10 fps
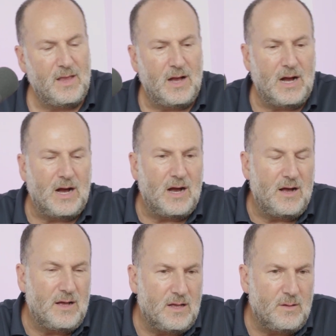
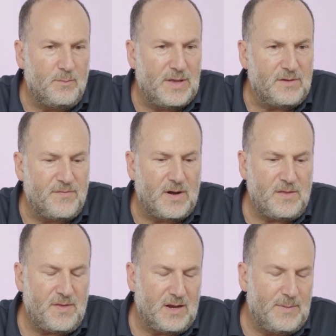But the
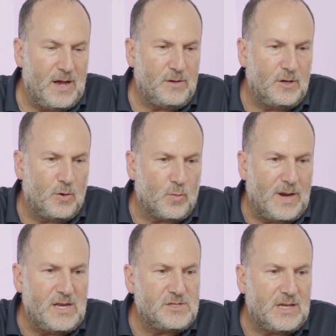funny thing about,
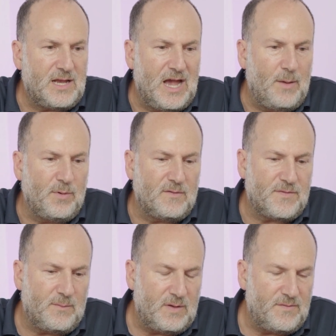raising capital
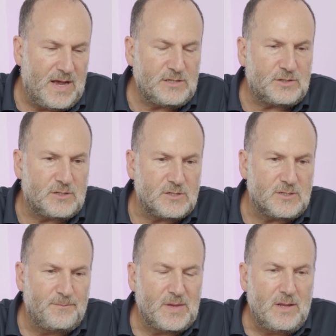from
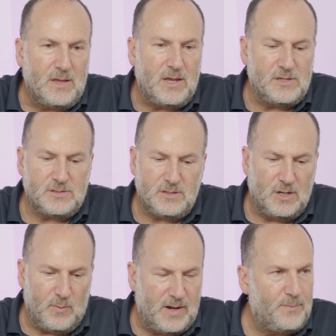investors is
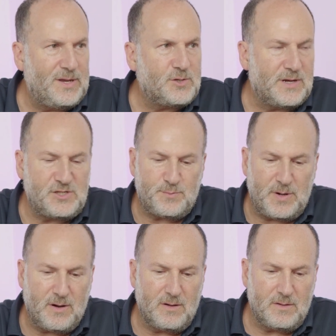you want to be
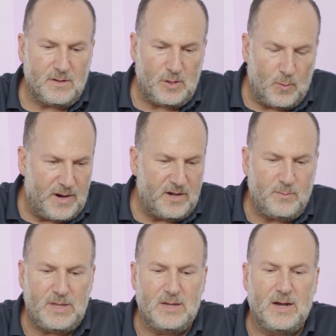transparent, you want to
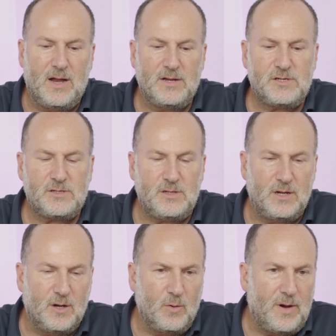be honest,
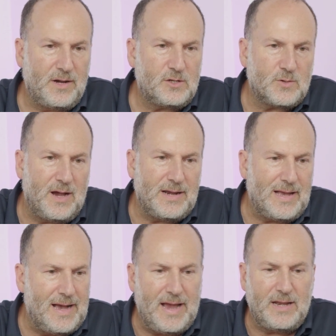you don't want to try to
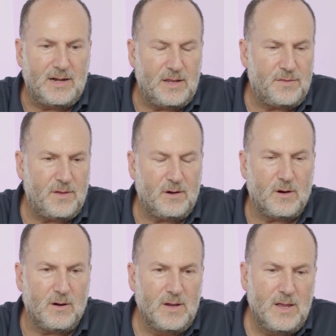hide anything
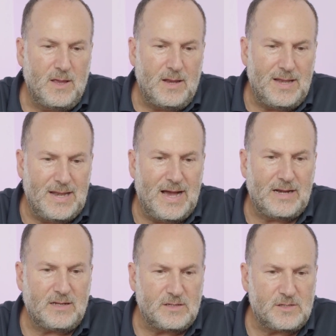or
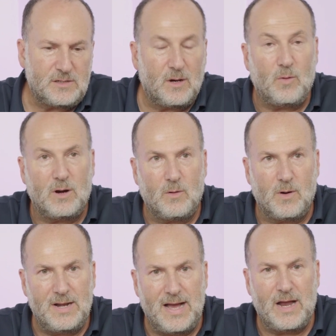not
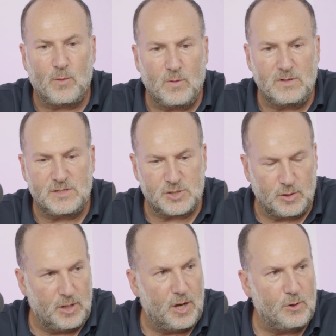or not
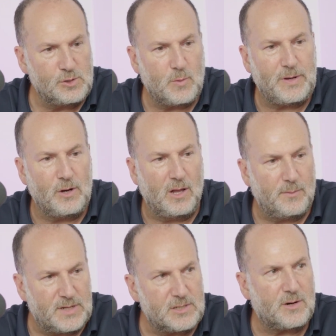disclose what we call a
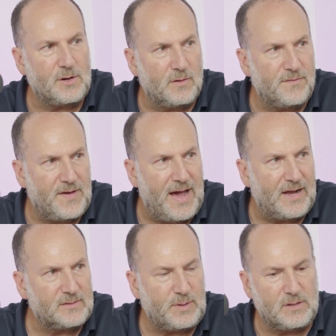material
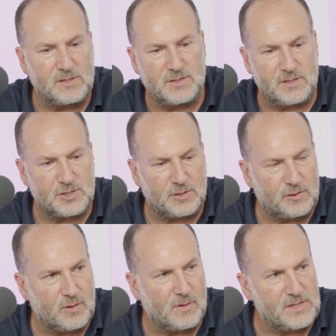fact, because in the
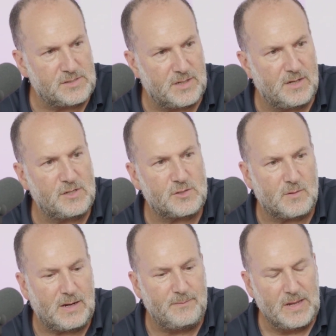securities
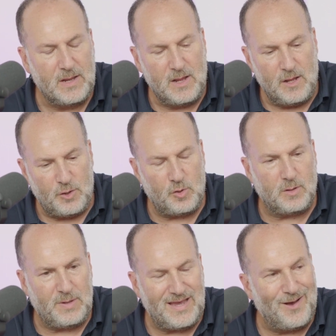industry, you
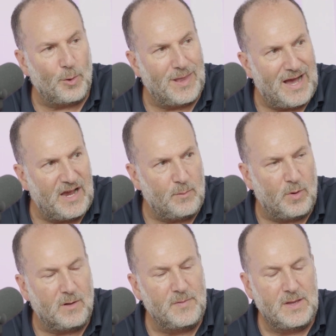can be held
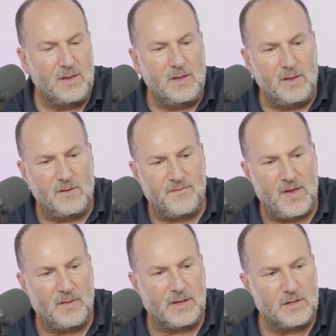liable of
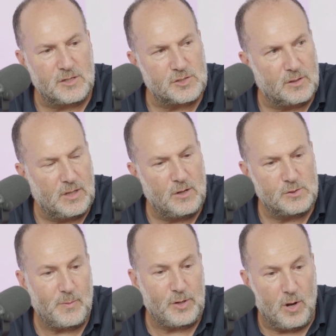failing to
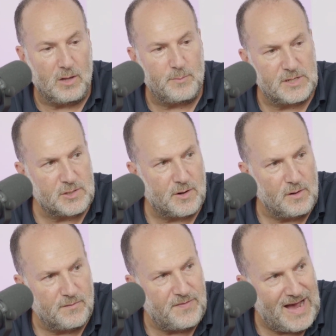disclose what we call a
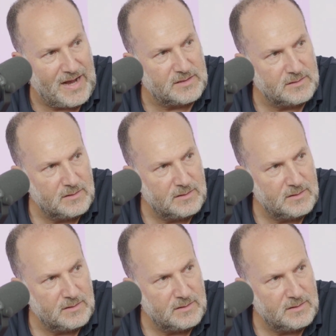material fact